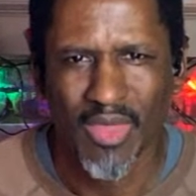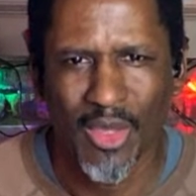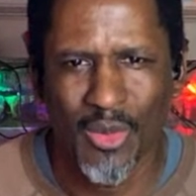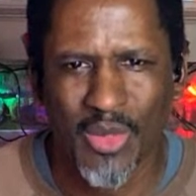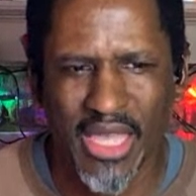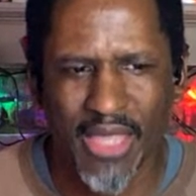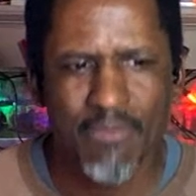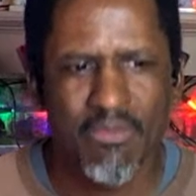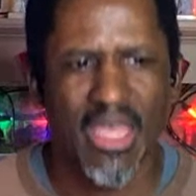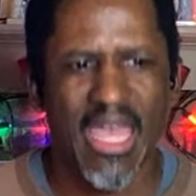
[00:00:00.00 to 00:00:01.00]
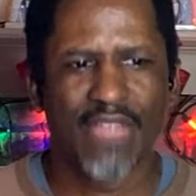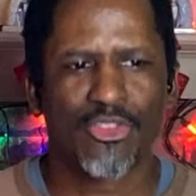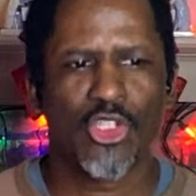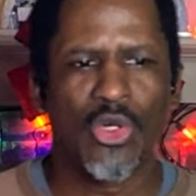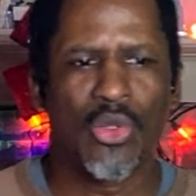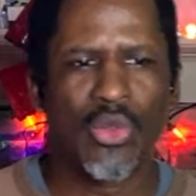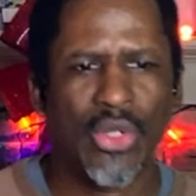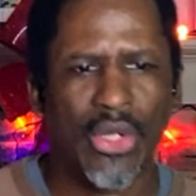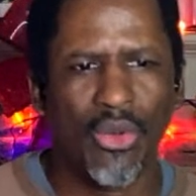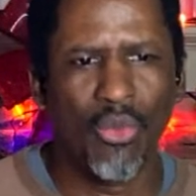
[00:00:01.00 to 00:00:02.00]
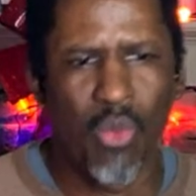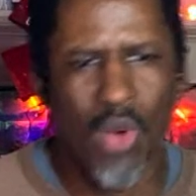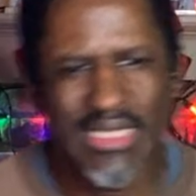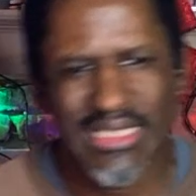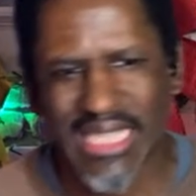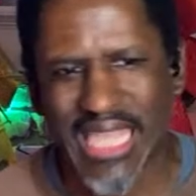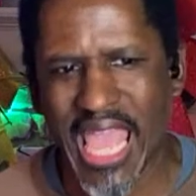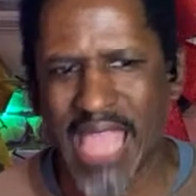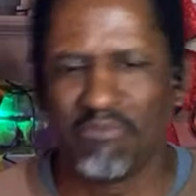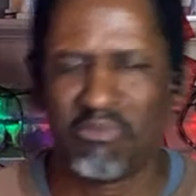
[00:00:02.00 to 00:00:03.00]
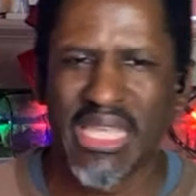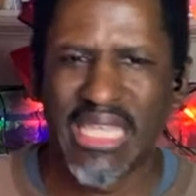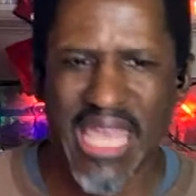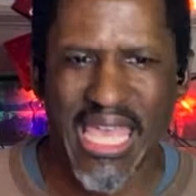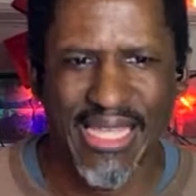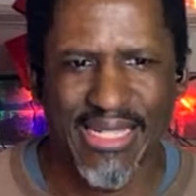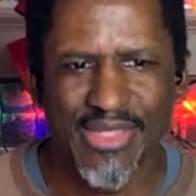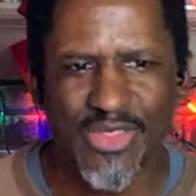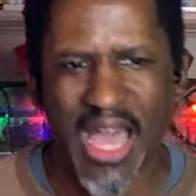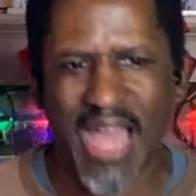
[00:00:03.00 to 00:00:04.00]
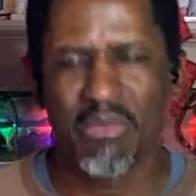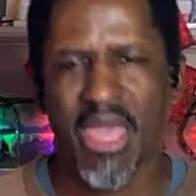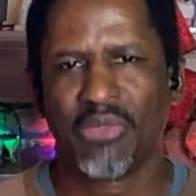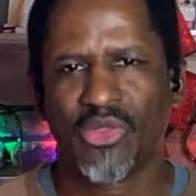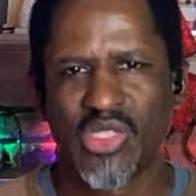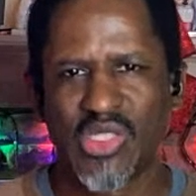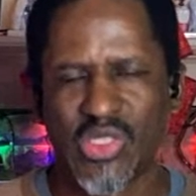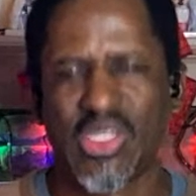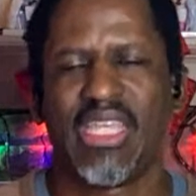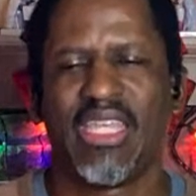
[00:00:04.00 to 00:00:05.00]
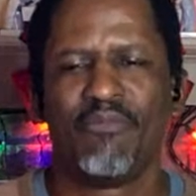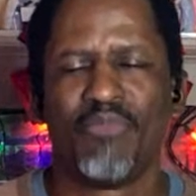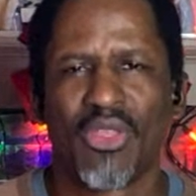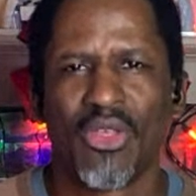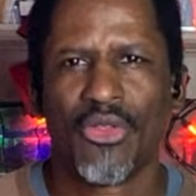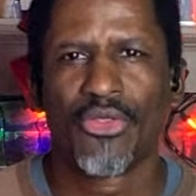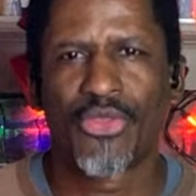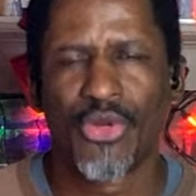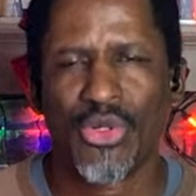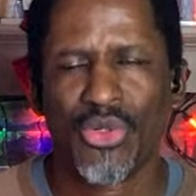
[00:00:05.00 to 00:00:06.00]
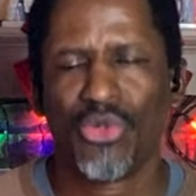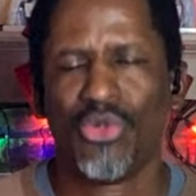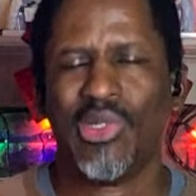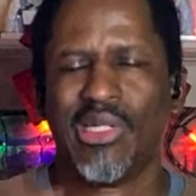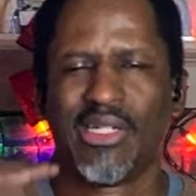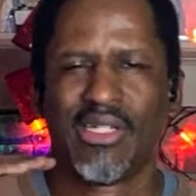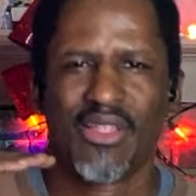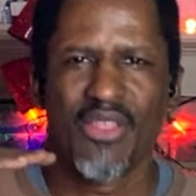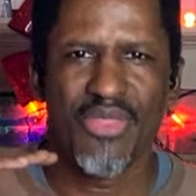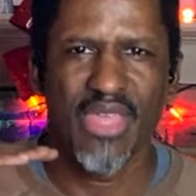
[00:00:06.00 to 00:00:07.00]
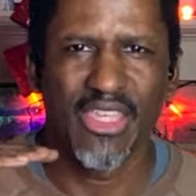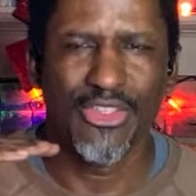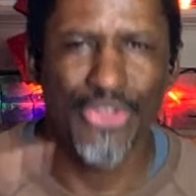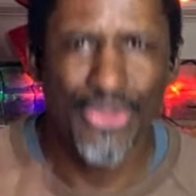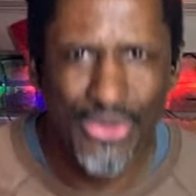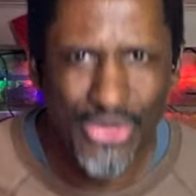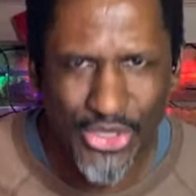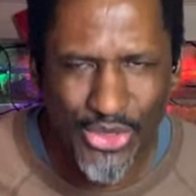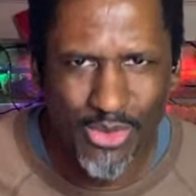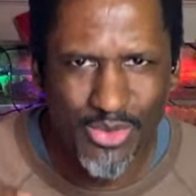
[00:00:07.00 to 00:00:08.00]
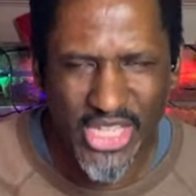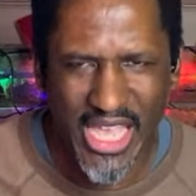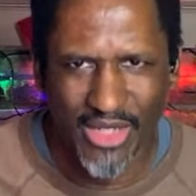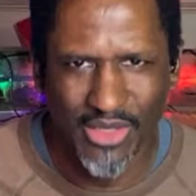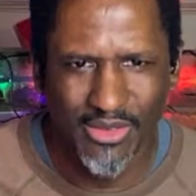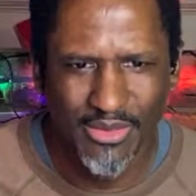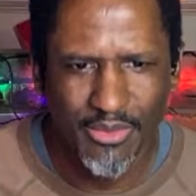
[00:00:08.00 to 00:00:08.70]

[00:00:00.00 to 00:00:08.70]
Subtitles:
Okay, and so once the game begins, I'm able to see through the YouTube channel